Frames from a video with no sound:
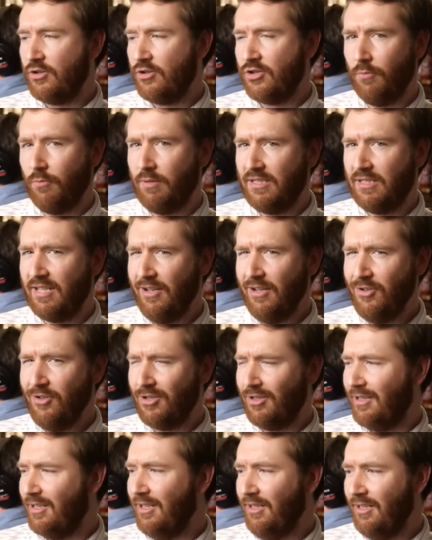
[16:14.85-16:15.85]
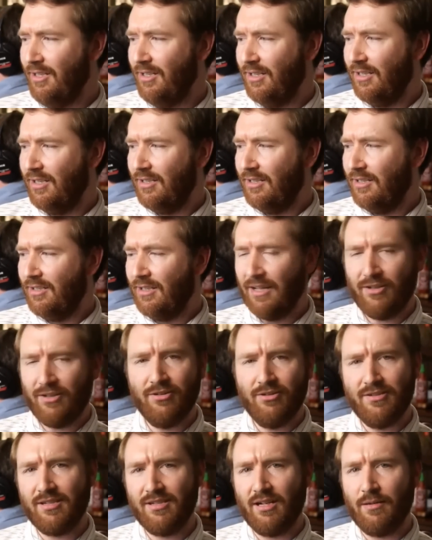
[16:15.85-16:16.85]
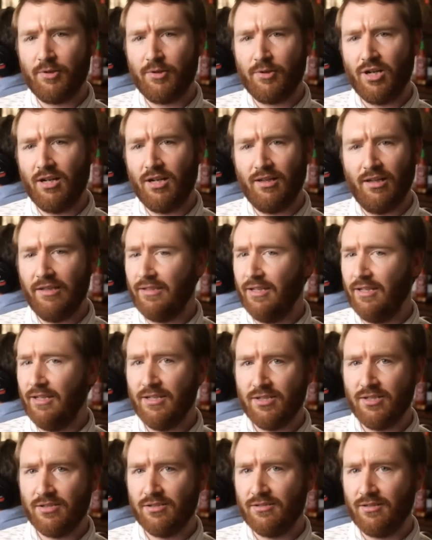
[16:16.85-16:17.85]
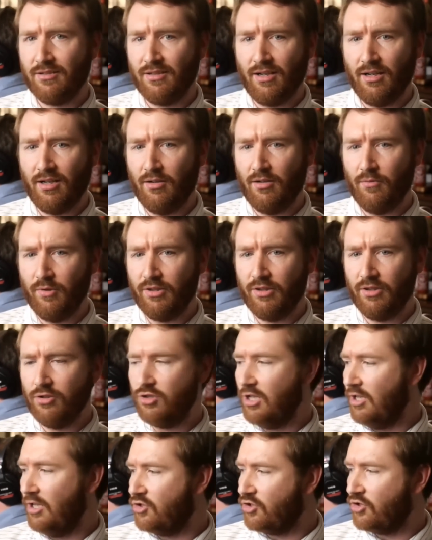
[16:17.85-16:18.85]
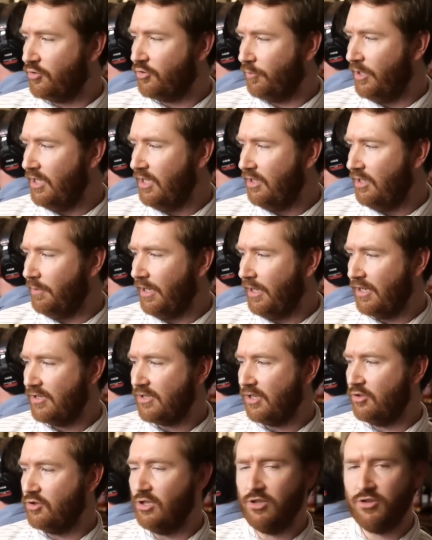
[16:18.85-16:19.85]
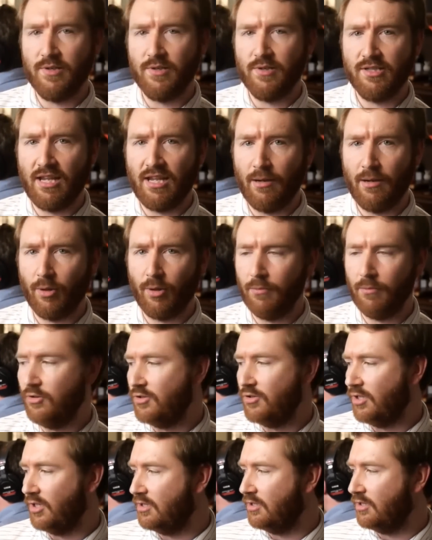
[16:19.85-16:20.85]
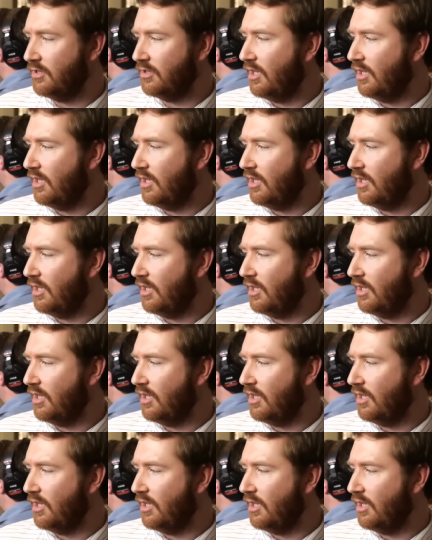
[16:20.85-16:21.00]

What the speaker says: So potentially I could set up a shot like this with the GH3, the Panasonic GH3 is the camera I'm using.